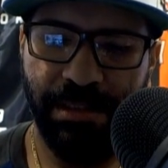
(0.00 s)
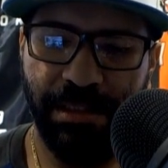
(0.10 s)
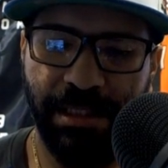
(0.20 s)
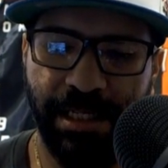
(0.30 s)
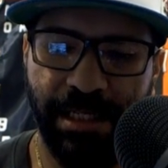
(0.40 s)

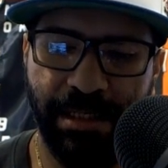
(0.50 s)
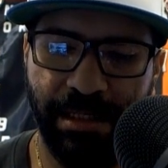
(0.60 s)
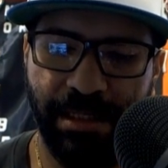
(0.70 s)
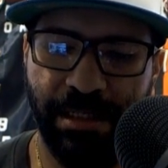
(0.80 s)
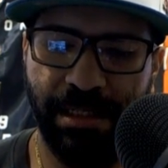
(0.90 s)
Like,
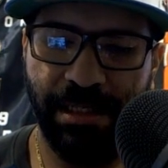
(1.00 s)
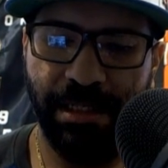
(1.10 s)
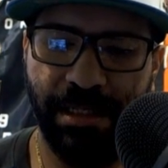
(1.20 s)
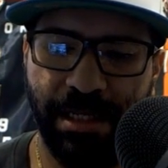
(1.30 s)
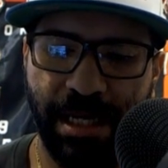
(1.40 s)

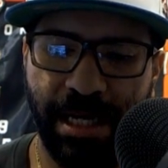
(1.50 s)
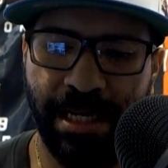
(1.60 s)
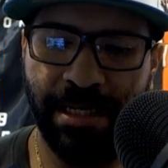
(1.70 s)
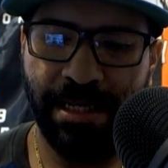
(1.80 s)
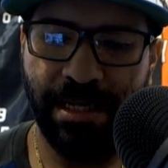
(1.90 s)

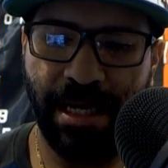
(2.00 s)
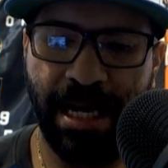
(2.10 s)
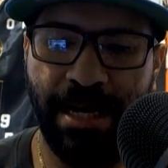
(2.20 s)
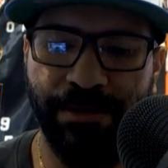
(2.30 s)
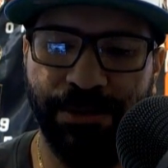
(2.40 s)
and
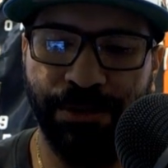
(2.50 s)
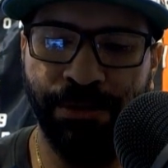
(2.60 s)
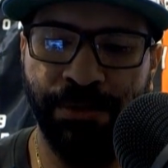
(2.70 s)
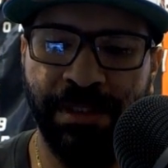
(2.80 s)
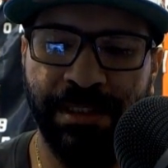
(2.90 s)
how
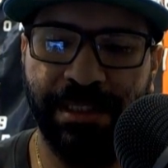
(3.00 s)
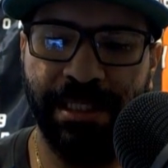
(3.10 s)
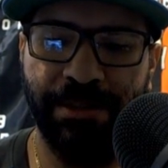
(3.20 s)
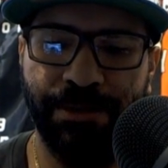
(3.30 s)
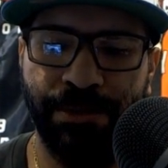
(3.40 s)
soon it's
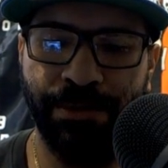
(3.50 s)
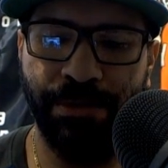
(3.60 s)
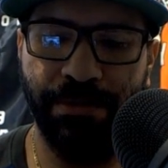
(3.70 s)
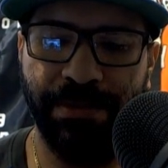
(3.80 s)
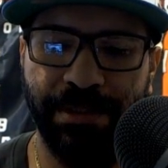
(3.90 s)
gonna turn
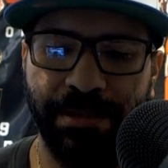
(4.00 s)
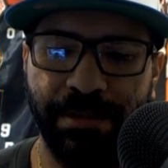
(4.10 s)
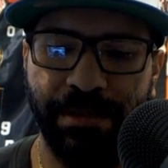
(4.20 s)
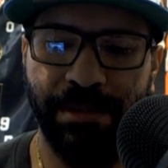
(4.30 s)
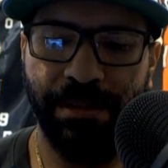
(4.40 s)
over,
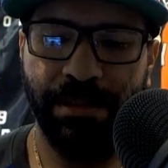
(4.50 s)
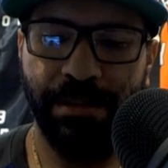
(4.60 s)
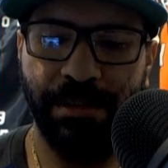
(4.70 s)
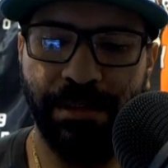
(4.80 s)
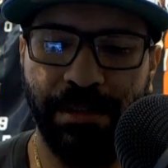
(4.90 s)

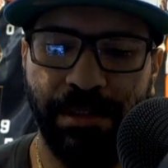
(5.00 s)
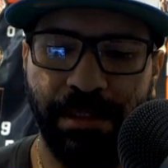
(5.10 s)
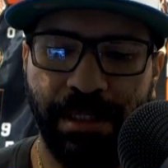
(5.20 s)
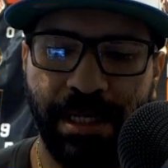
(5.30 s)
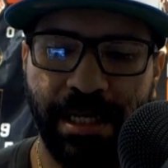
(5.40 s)

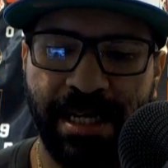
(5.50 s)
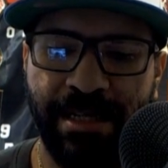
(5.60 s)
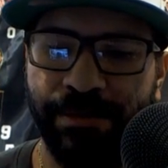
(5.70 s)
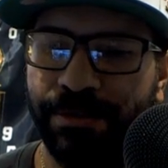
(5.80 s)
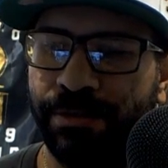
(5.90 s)
and
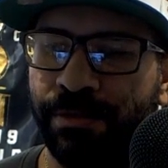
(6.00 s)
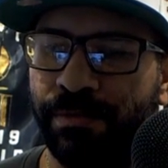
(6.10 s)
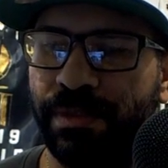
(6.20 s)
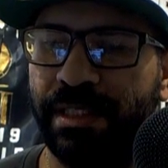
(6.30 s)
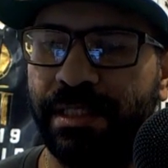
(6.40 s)
how soon
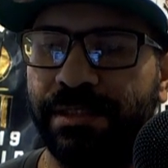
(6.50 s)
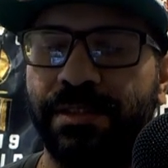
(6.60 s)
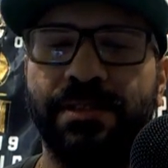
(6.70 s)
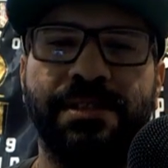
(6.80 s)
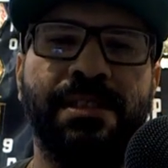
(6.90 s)
we're gonna
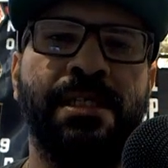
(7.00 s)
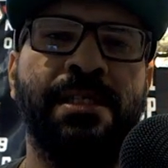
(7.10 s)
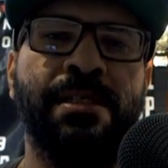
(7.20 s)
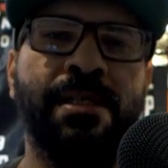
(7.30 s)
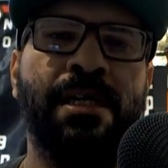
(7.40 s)
start
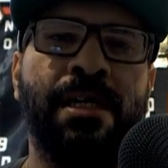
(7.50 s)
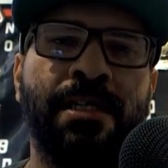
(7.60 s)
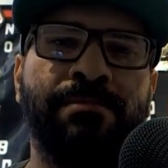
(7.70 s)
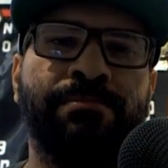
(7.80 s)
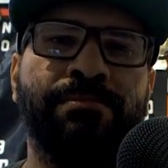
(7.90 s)
seeing
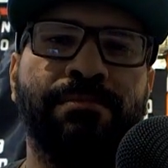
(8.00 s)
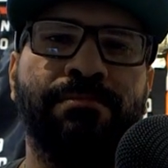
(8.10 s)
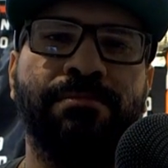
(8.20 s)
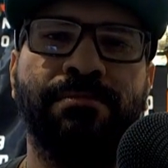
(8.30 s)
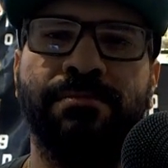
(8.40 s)

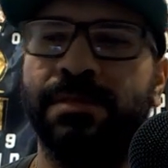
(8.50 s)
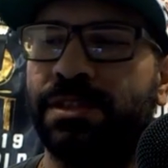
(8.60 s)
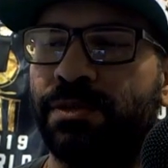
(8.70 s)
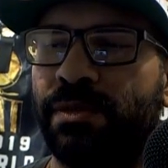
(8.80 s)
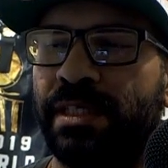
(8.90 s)
the
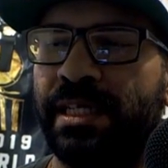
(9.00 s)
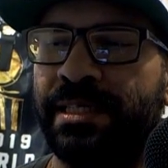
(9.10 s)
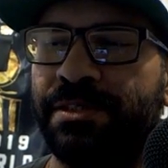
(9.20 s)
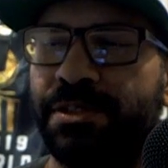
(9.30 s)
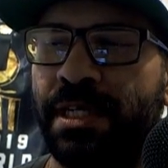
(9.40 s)

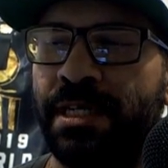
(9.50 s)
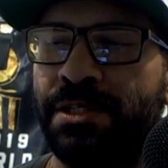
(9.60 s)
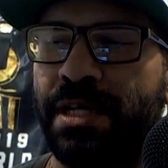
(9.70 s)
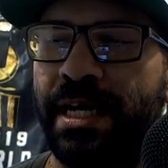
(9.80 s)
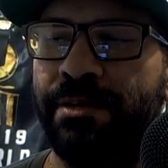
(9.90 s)
storylines
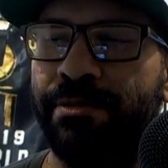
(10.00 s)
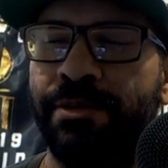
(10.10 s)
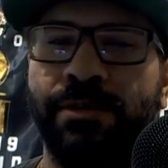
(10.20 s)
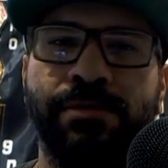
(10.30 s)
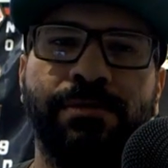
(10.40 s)
change, I don't
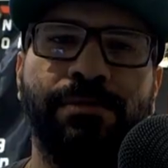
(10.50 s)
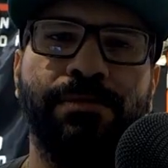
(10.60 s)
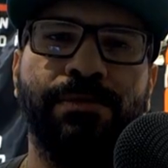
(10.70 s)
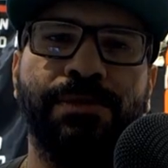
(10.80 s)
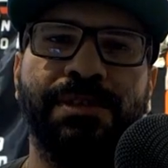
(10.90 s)
know.
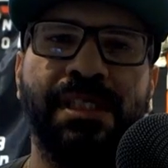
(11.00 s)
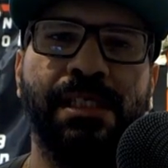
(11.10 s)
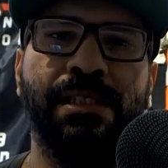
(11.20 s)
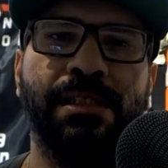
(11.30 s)
We'll see.